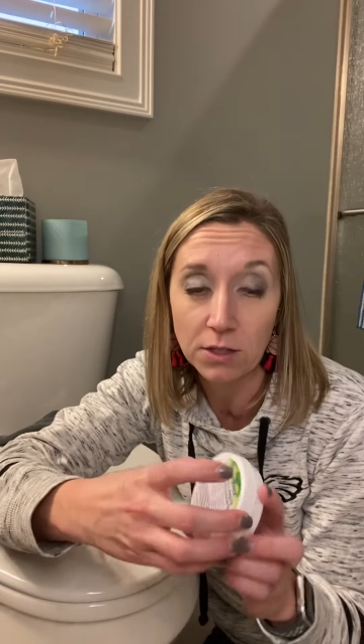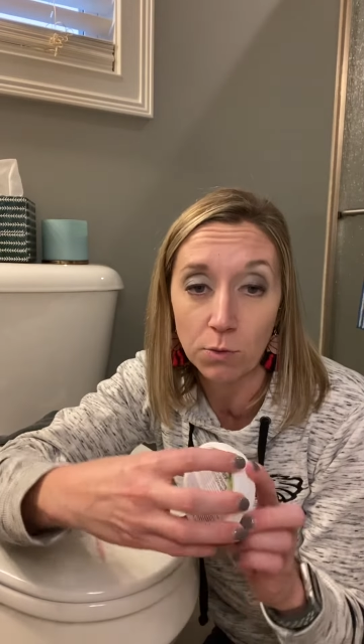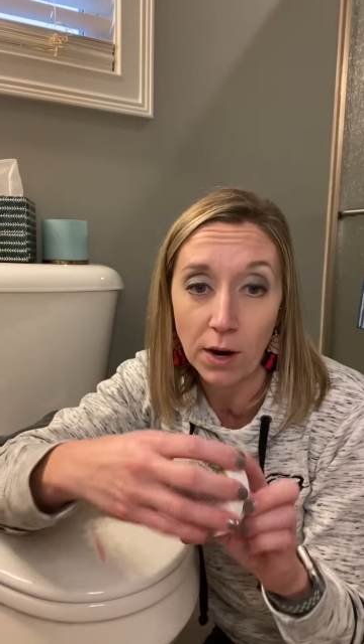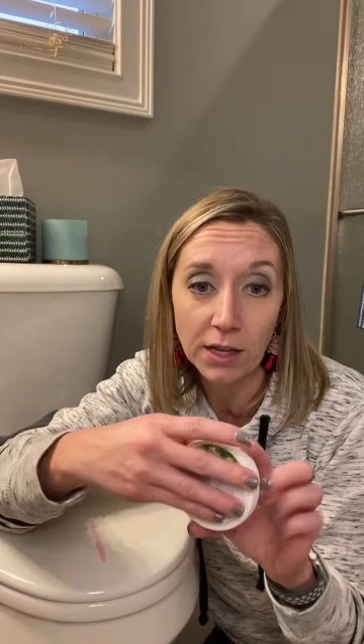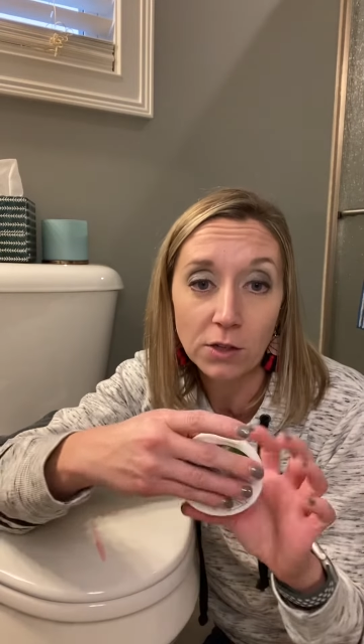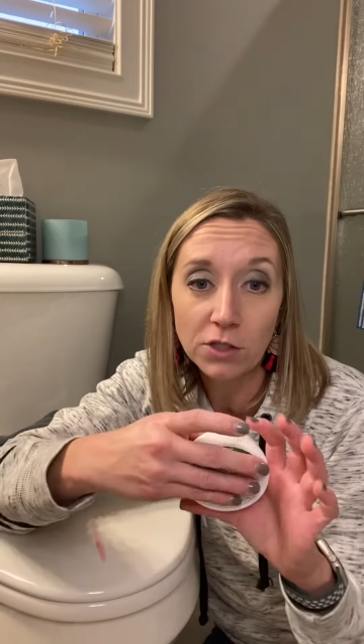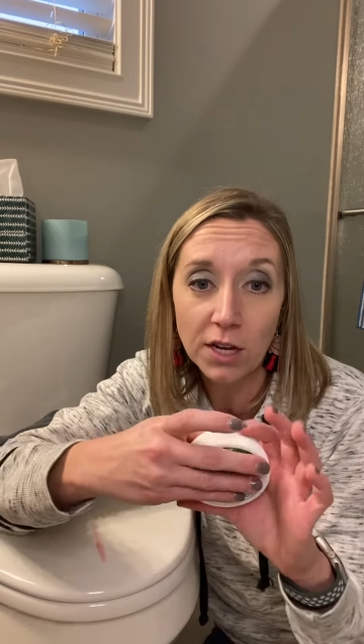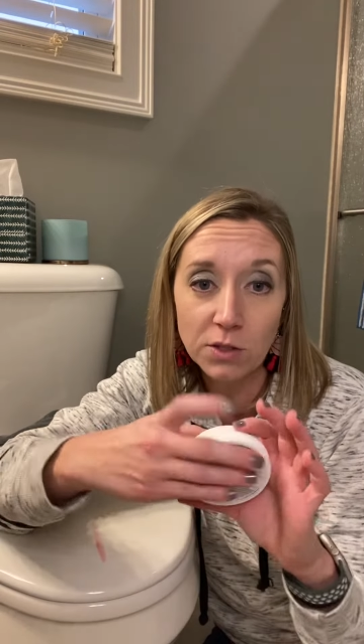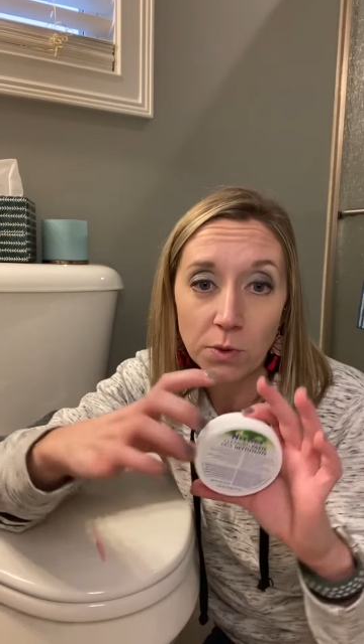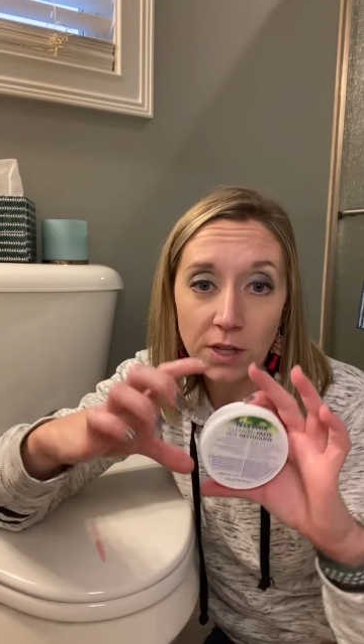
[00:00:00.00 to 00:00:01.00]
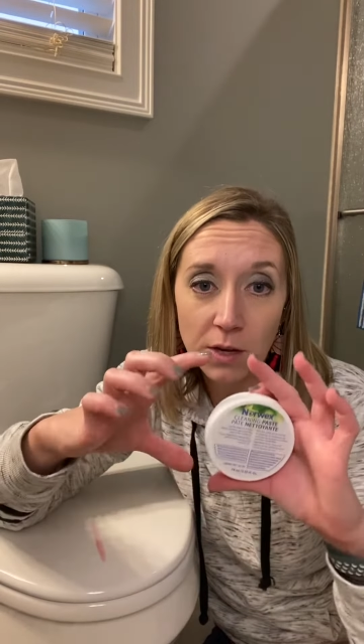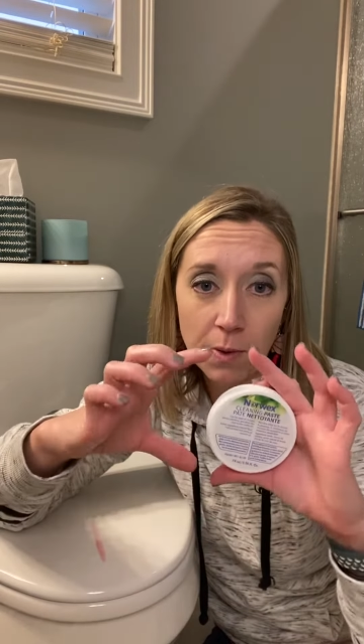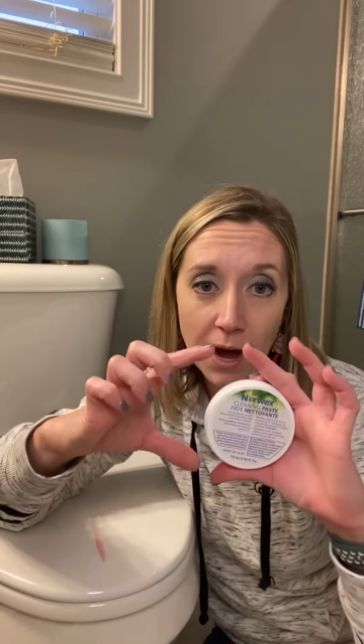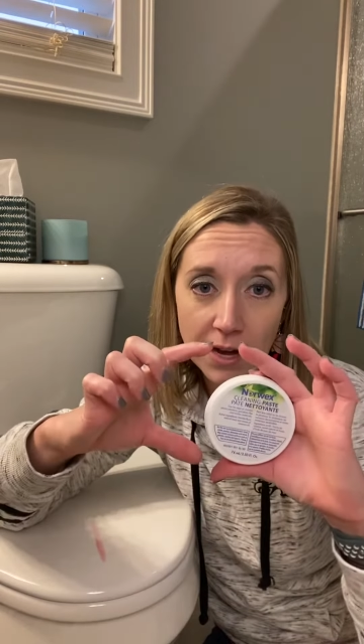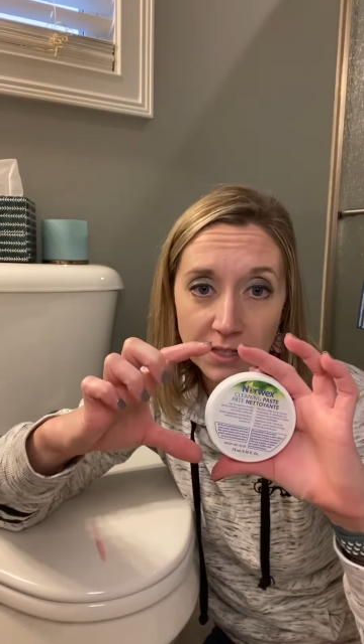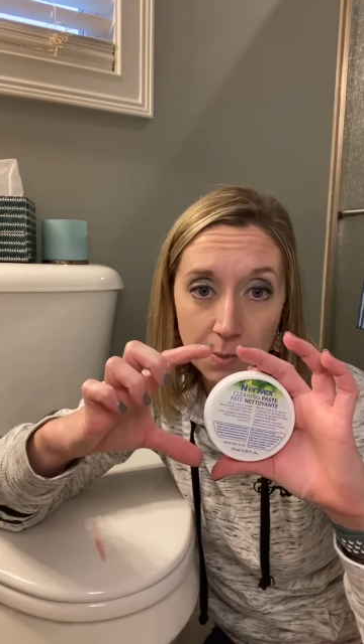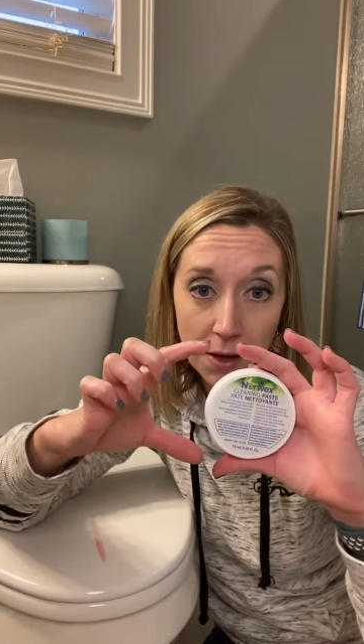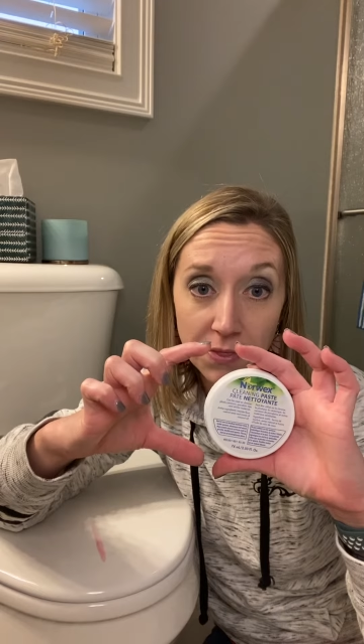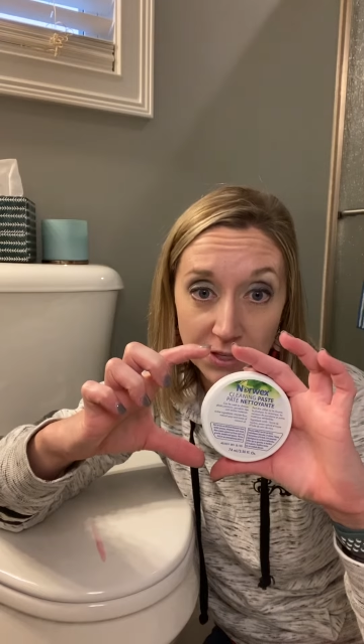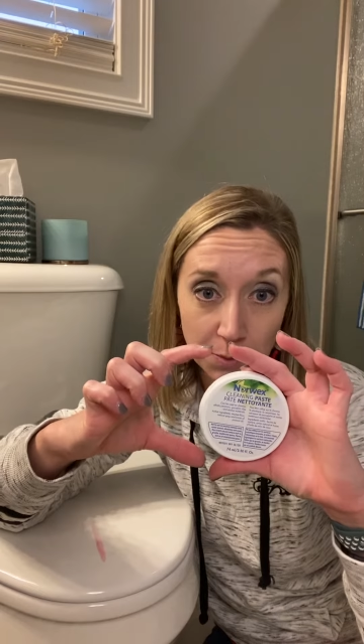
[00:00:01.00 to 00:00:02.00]
the regular size one that you buy is
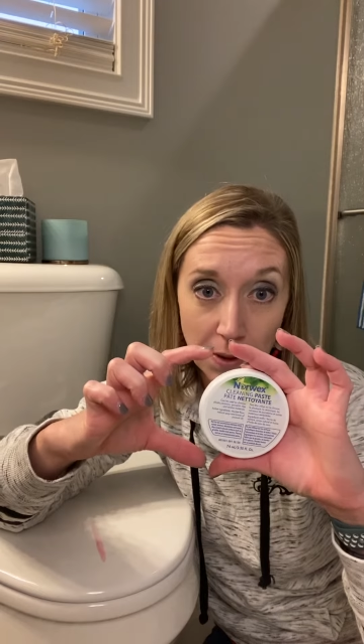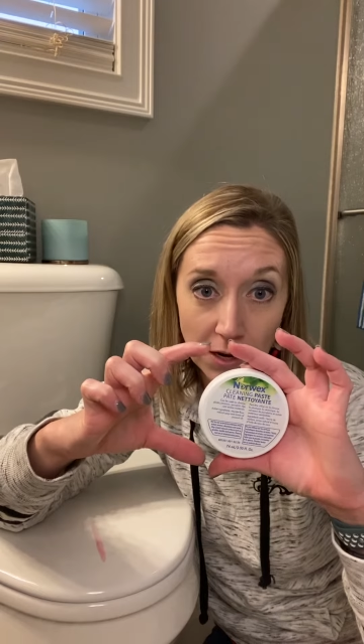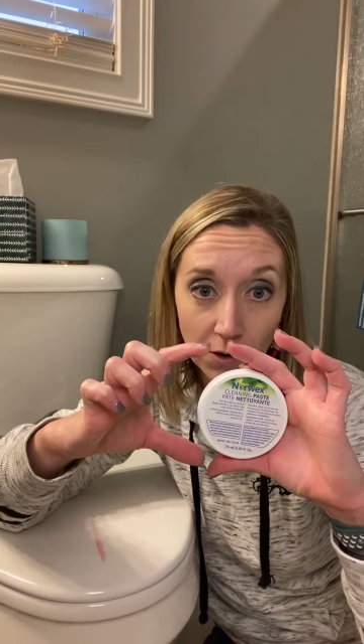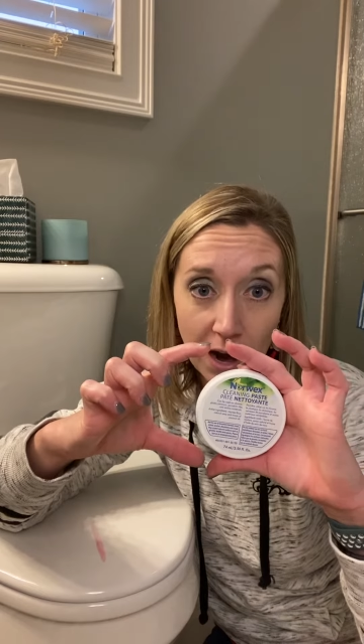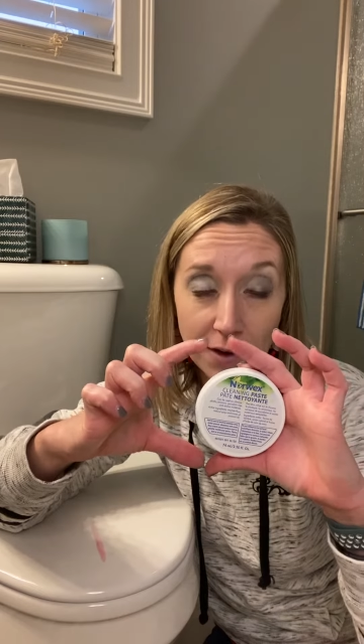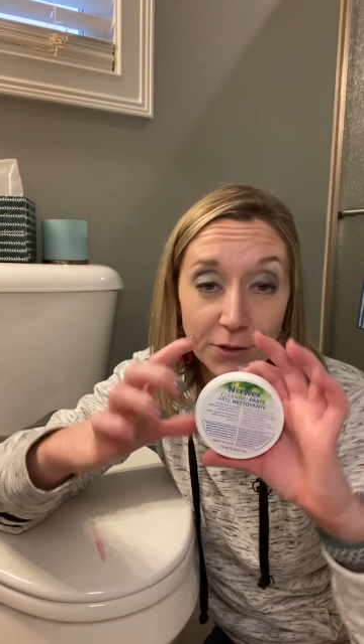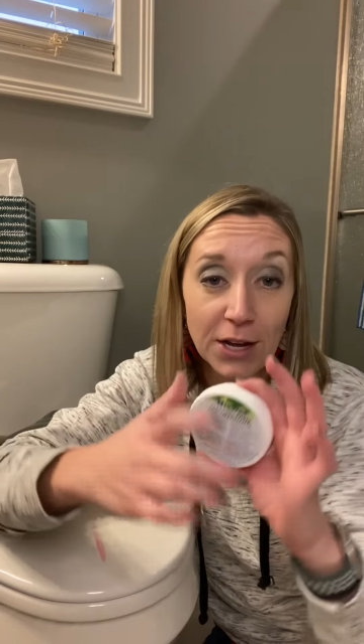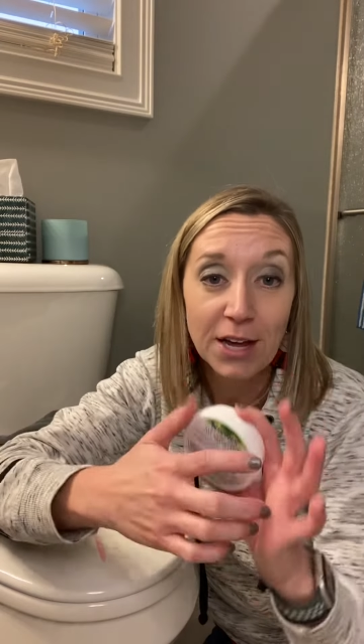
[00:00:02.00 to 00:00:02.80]
about this big around.